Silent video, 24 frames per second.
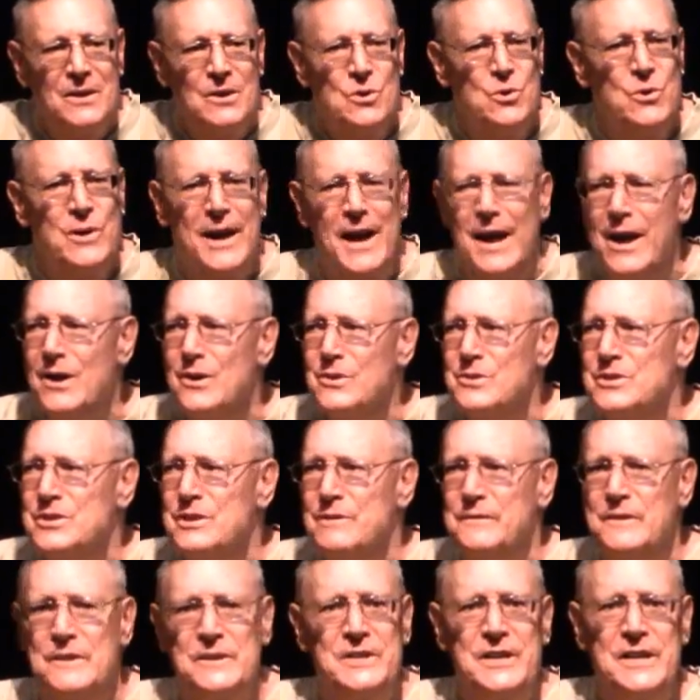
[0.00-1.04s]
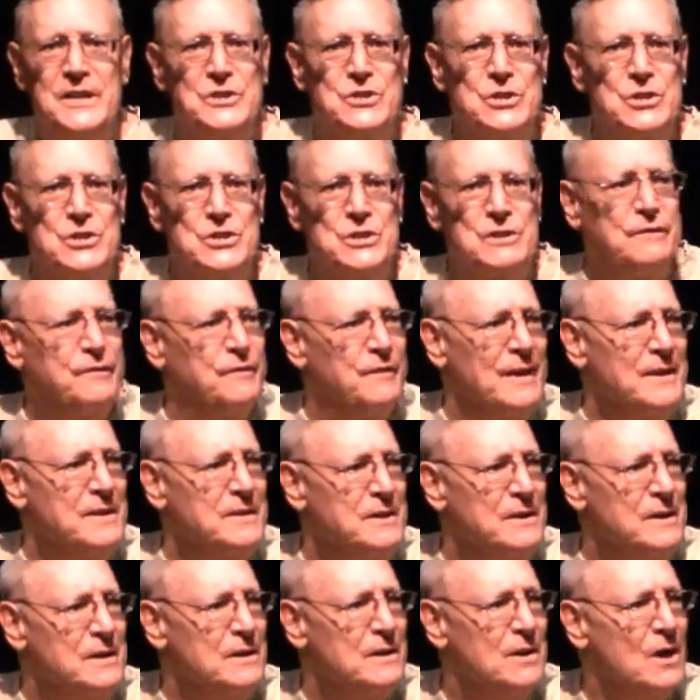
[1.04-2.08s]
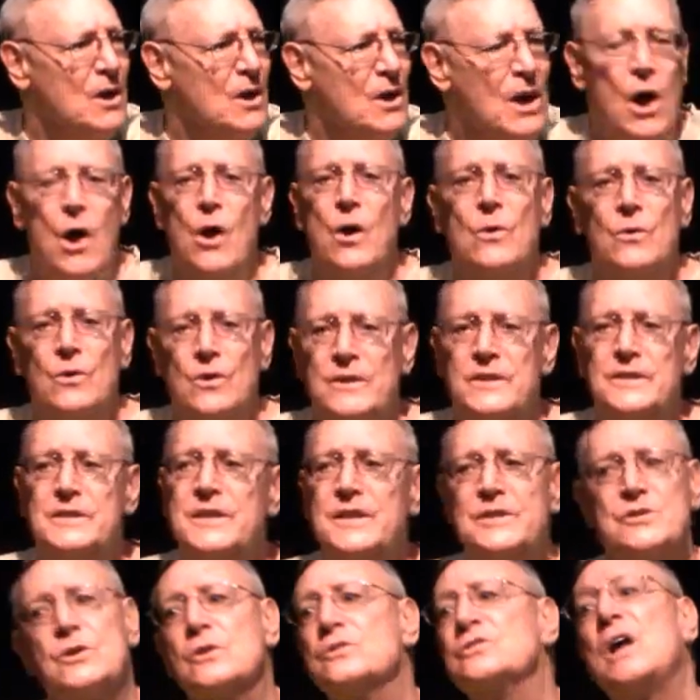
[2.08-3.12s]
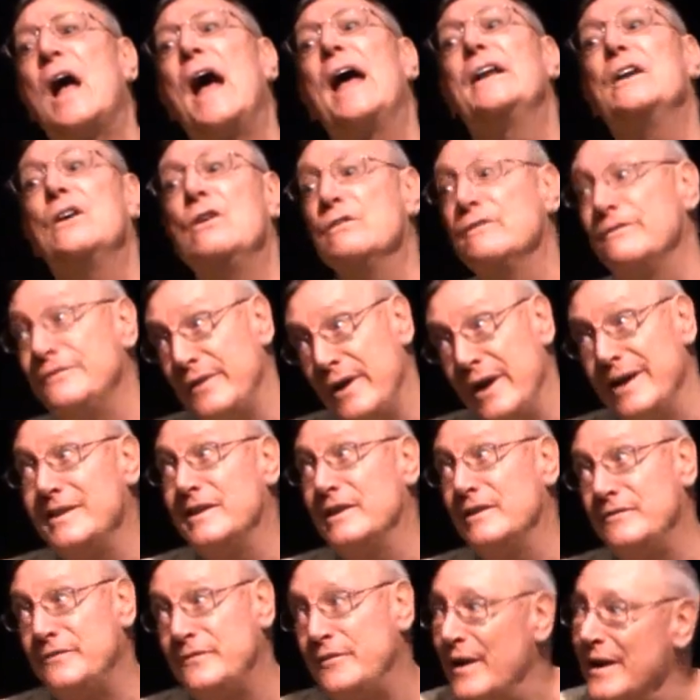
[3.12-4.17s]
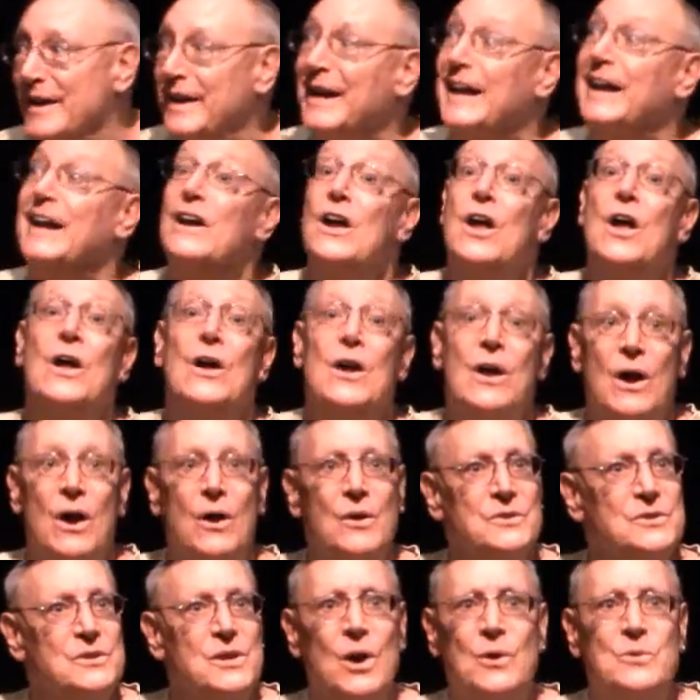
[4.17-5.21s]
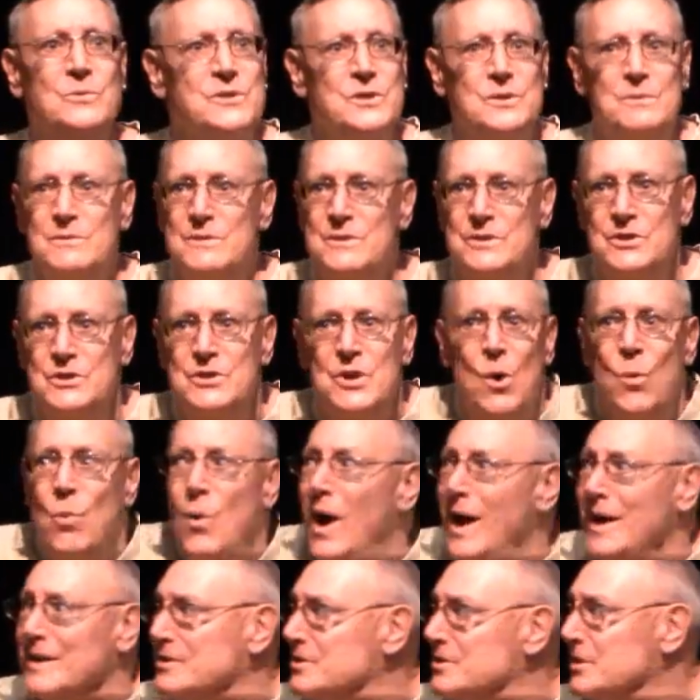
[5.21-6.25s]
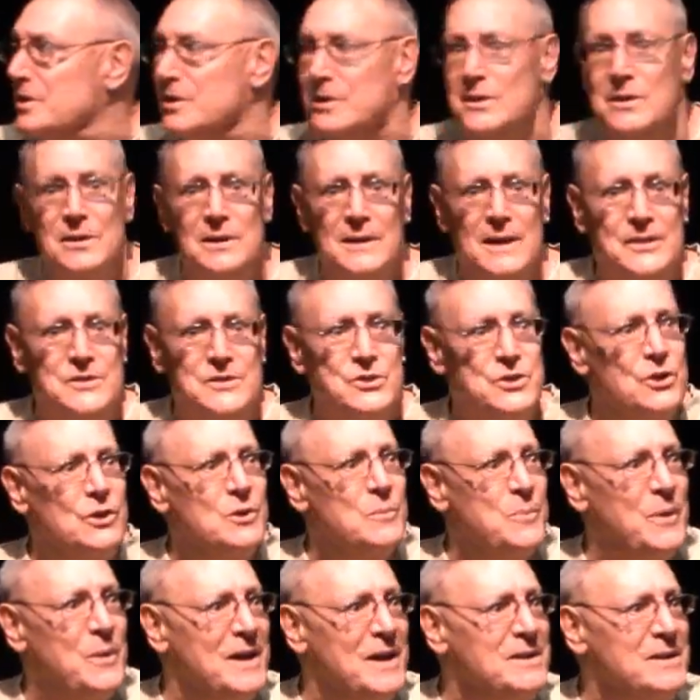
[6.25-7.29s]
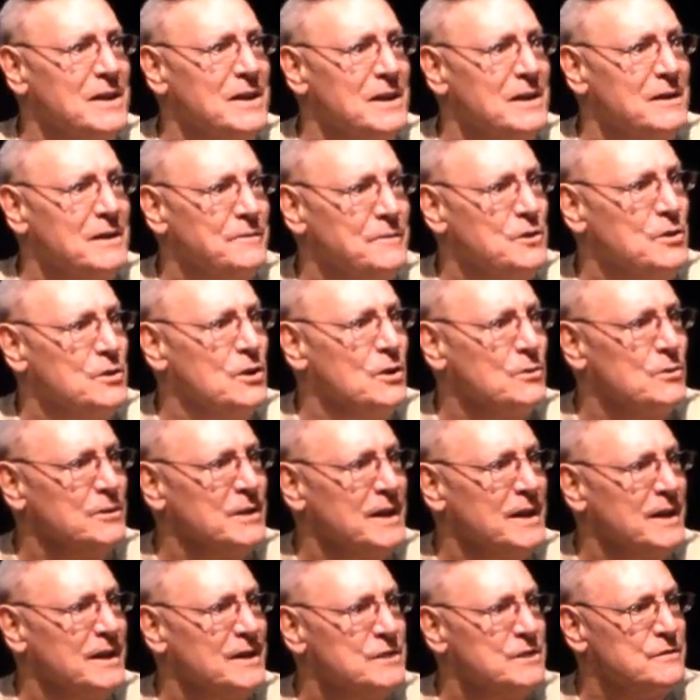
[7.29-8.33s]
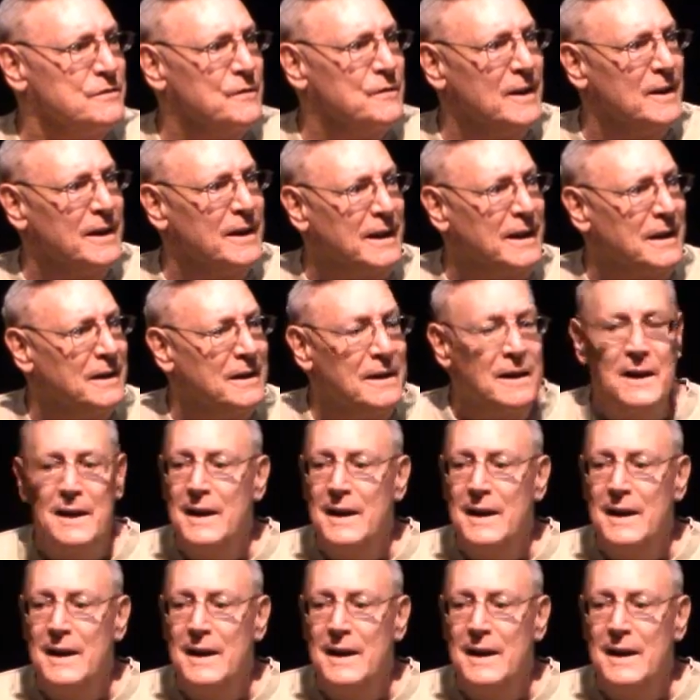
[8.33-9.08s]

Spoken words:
Who cares if the teacher's offended? Oh, or the teacher goes, I don't find it funny. So what? That's your opinion if you don't think it's funny.